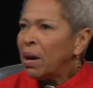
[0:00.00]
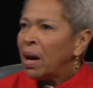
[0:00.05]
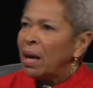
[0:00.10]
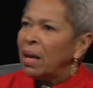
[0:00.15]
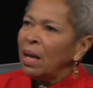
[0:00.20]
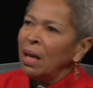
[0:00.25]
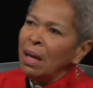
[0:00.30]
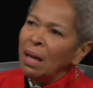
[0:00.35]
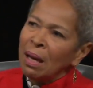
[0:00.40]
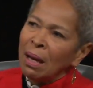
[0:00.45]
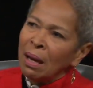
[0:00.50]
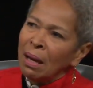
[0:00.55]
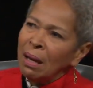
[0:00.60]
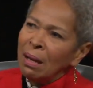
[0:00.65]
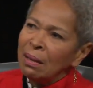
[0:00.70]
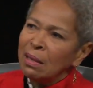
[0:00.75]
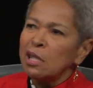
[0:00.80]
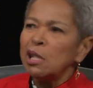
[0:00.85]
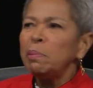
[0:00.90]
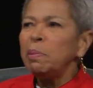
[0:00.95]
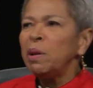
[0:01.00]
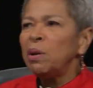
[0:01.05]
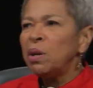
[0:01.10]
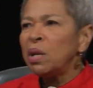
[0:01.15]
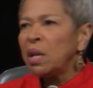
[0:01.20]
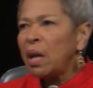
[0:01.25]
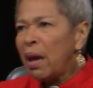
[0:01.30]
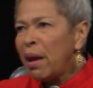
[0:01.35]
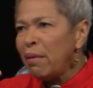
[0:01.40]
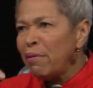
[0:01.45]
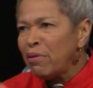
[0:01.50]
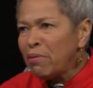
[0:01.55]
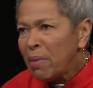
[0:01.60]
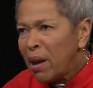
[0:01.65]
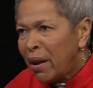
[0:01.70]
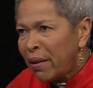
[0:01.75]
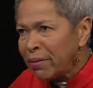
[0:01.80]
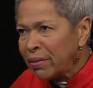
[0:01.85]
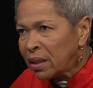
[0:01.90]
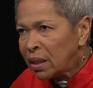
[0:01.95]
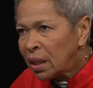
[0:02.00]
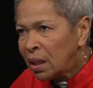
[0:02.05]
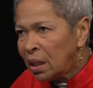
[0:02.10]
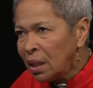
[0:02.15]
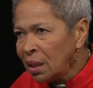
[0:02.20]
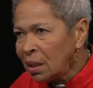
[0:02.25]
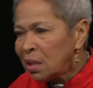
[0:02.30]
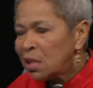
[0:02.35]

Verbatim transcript: Bahia, the spirit came from Africa.